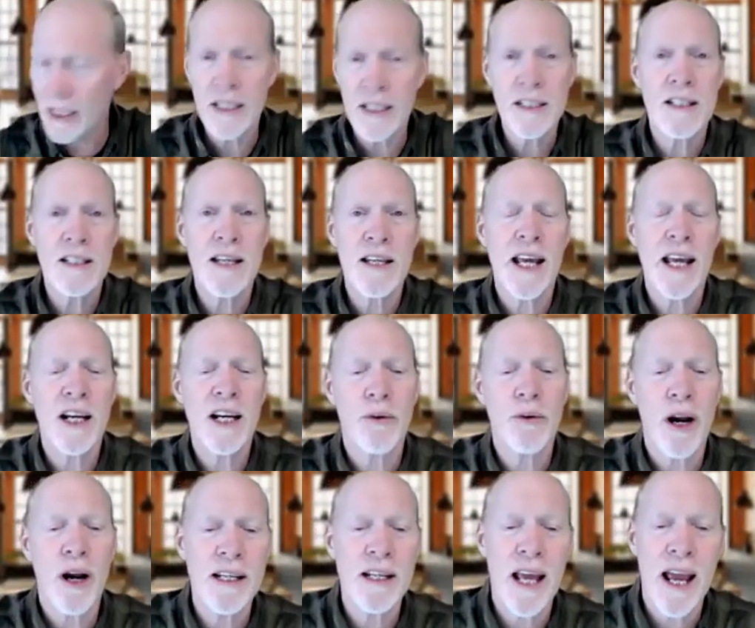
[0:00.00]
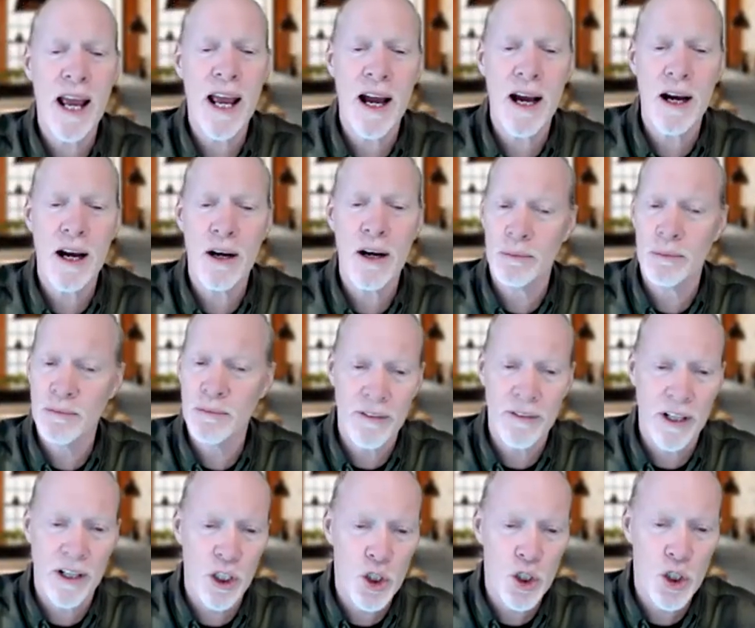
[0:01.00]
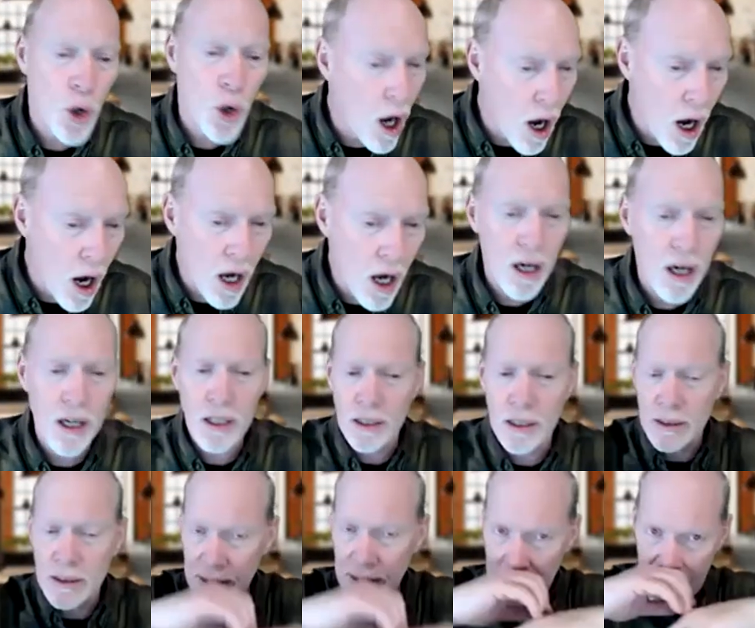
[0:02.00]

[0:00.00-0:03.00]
gonna design it right now. I'm not even gonna draw